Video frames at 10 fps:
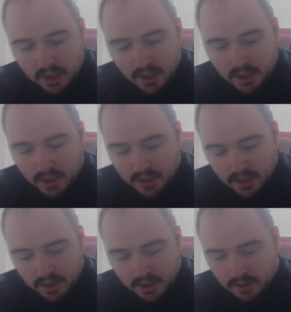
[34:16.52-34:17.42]

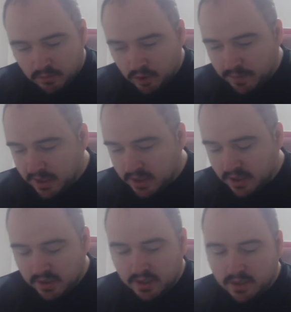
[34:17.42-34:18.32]
More
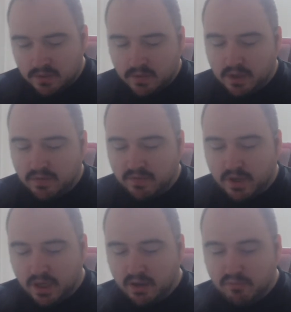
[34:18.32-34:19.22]
pictures. Here's one of
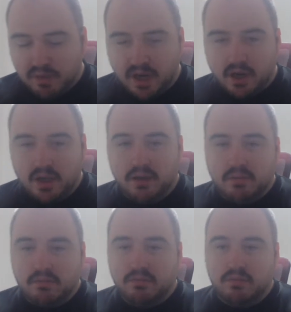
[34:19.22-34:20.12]
Barrett.
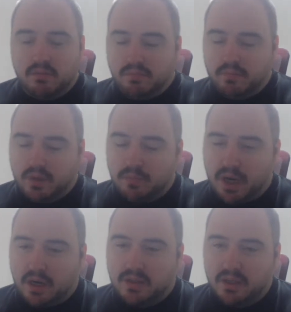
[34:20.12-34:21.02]

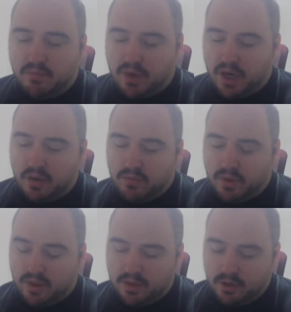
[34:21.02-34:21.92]
Comparison of Barrett
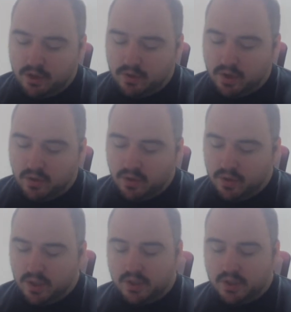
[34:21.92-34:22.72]
with new and old.